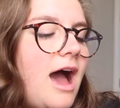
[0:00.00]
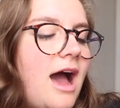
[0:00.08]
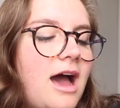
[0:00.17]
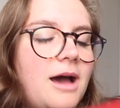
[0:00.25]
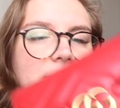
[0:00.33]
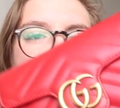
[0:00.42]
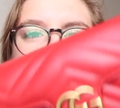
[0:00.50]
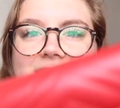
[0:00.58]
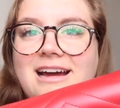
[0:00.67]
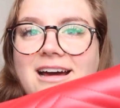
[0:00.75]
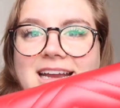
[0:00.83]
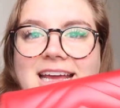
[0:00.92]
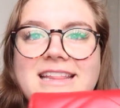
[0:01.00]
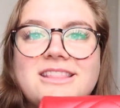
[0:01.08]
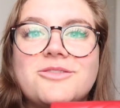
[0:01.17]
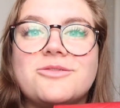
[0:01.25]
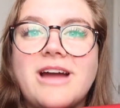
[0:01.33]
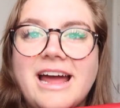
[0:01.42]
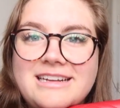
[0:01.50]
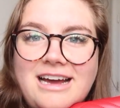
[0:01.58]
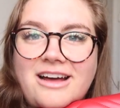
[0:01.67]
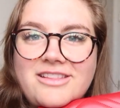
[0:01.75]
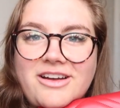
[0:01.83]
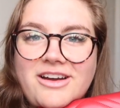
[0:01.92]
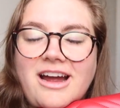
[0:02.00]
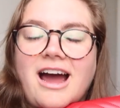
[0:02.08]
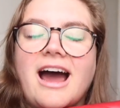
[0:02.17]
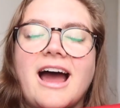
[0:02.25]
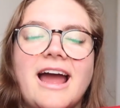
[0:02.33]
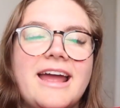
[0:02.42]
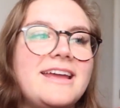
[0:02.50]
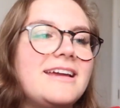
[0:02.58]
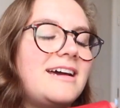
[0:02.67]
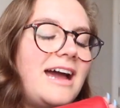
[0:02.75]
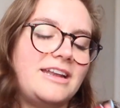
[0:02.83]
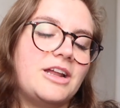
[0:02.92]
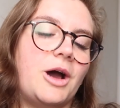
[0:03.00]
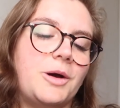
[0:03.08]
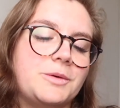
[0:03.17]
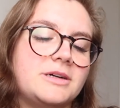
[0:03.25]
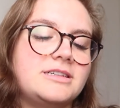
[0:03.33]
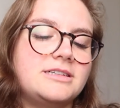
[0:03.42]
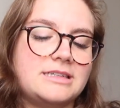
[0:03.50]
And I got it in the red color. I know